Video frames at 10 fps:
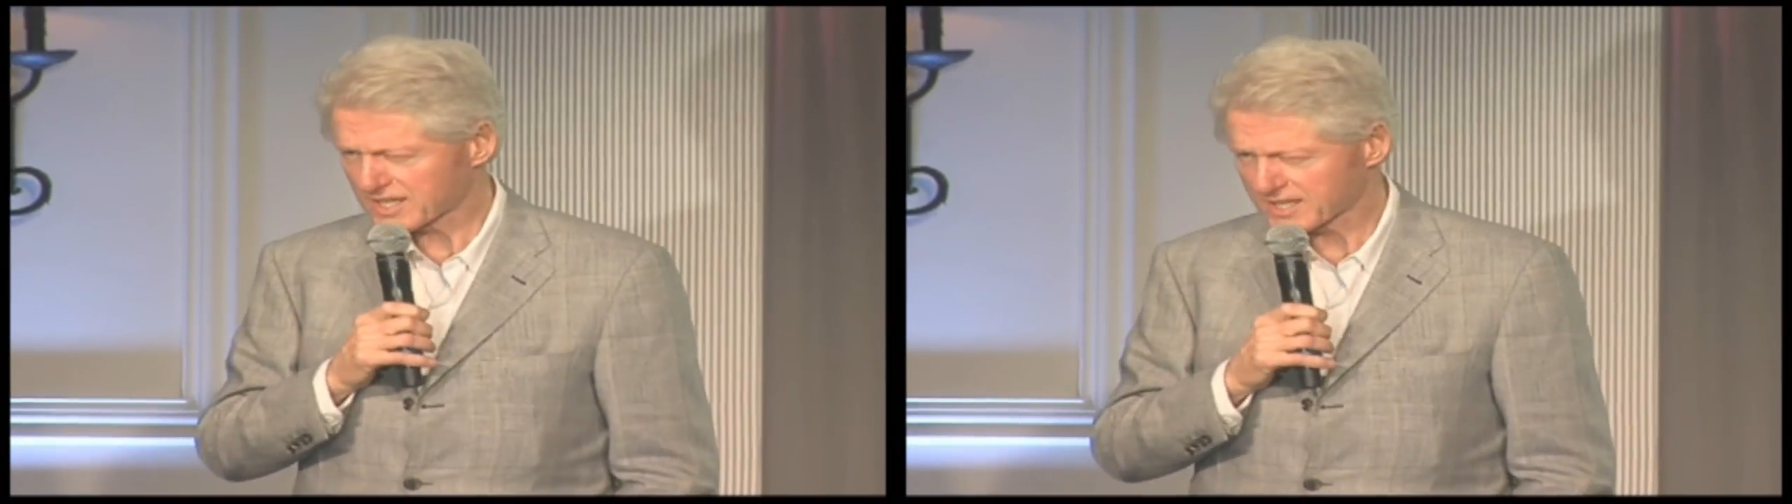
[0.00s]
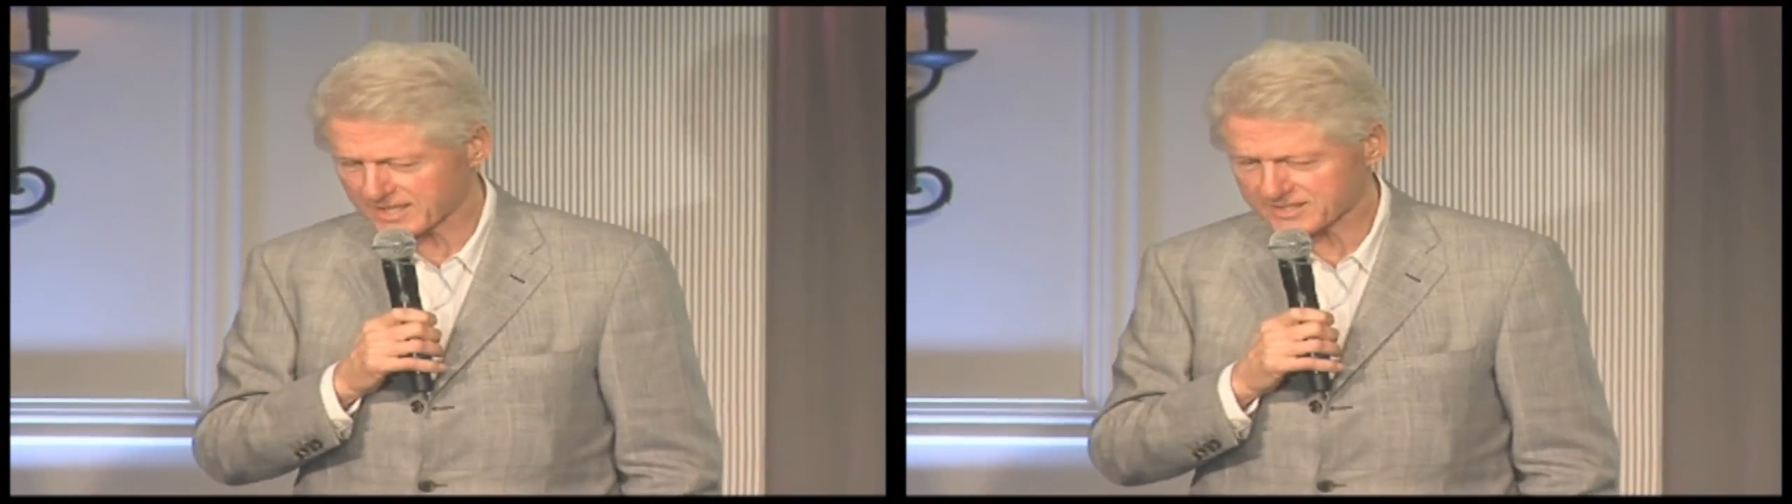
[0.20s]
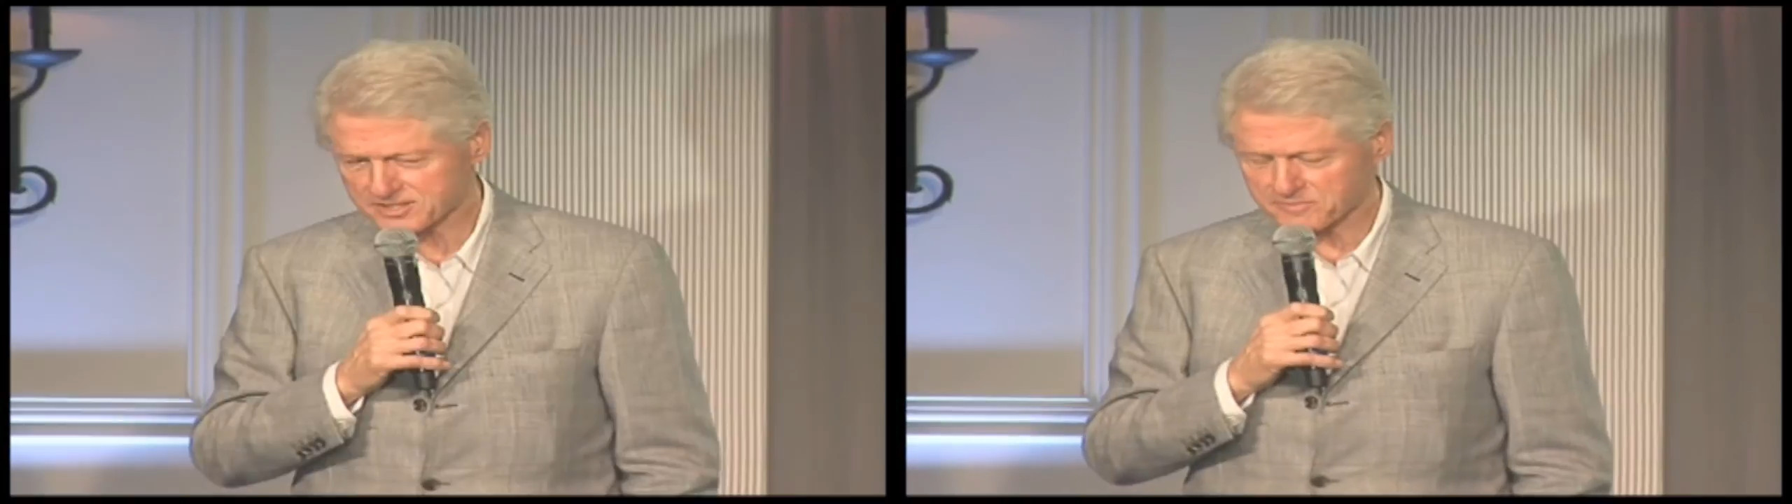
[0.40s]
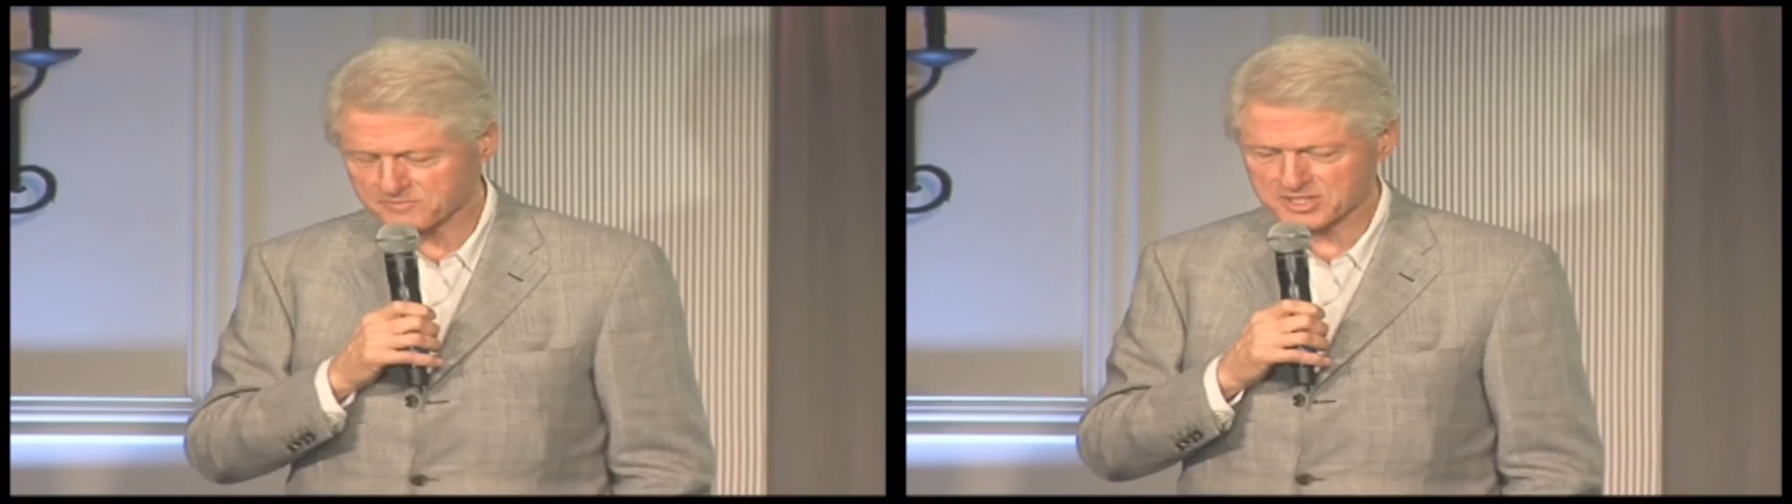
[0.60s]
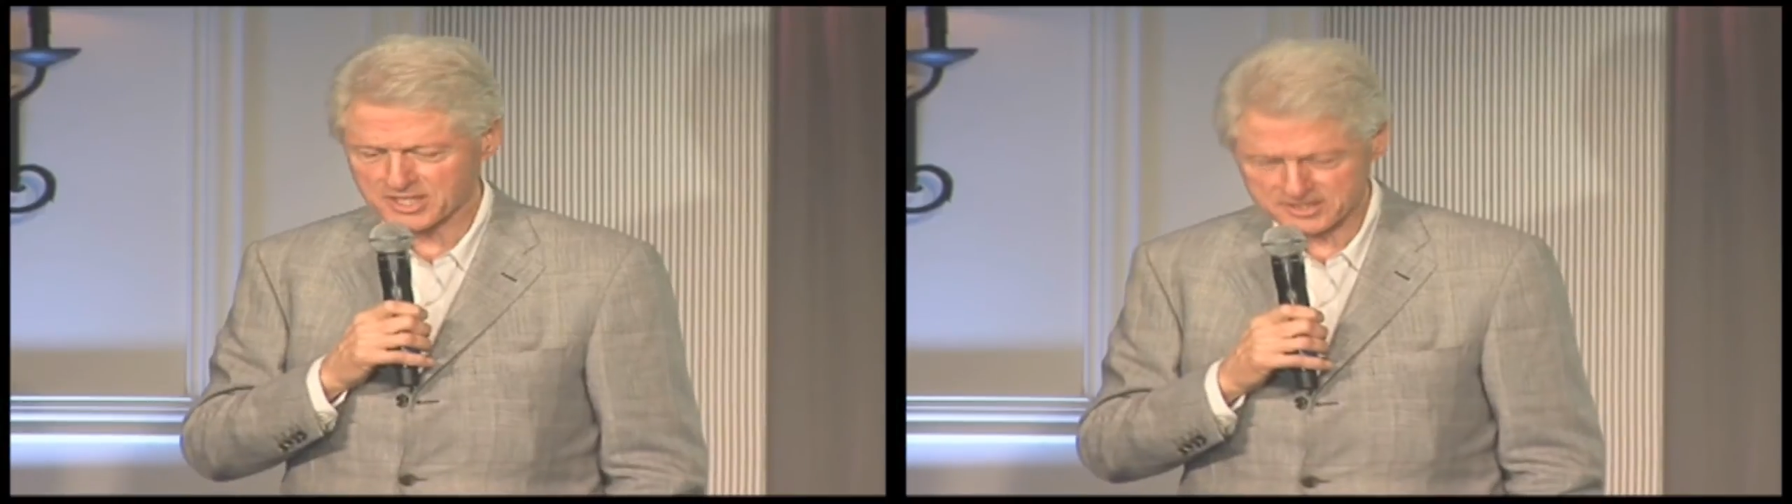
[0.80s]
yes
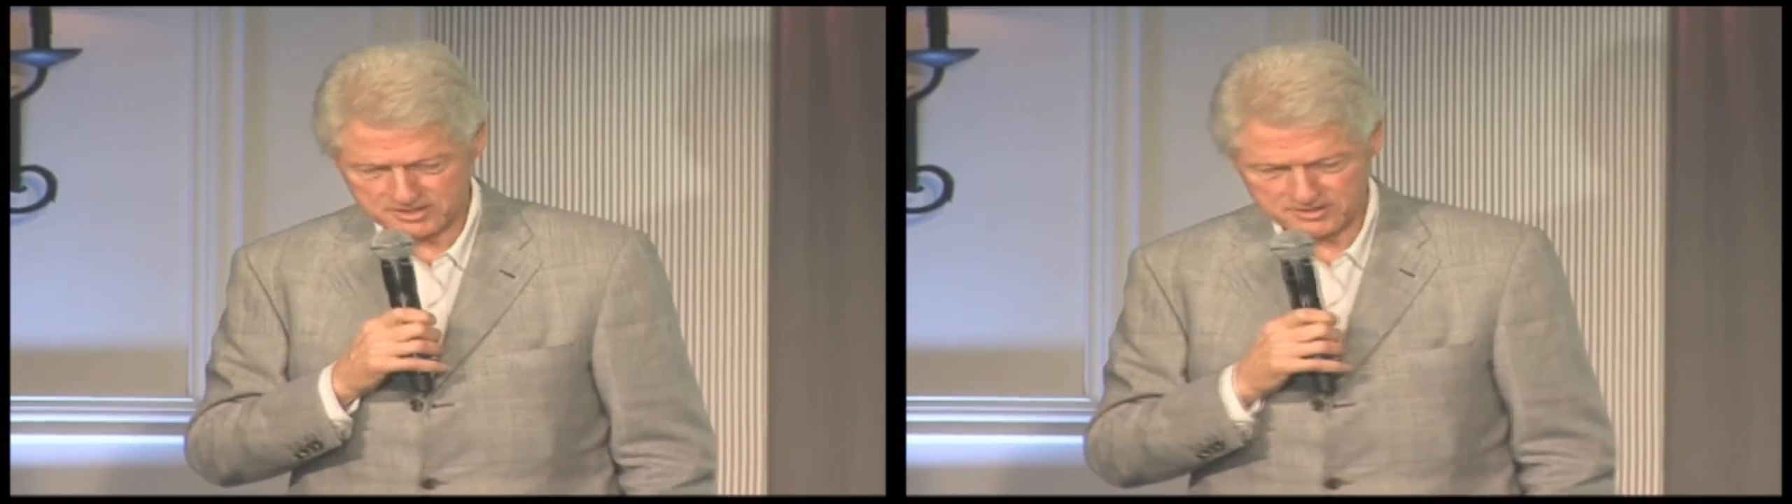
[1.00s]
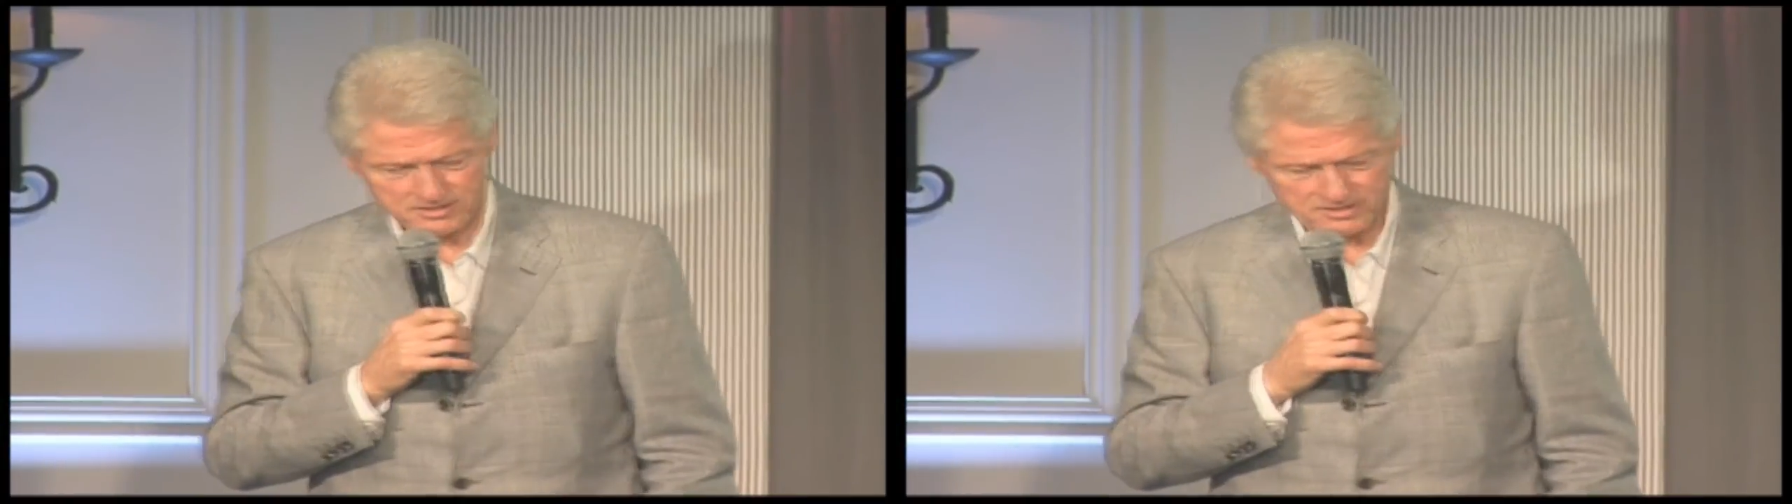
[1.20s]
obsession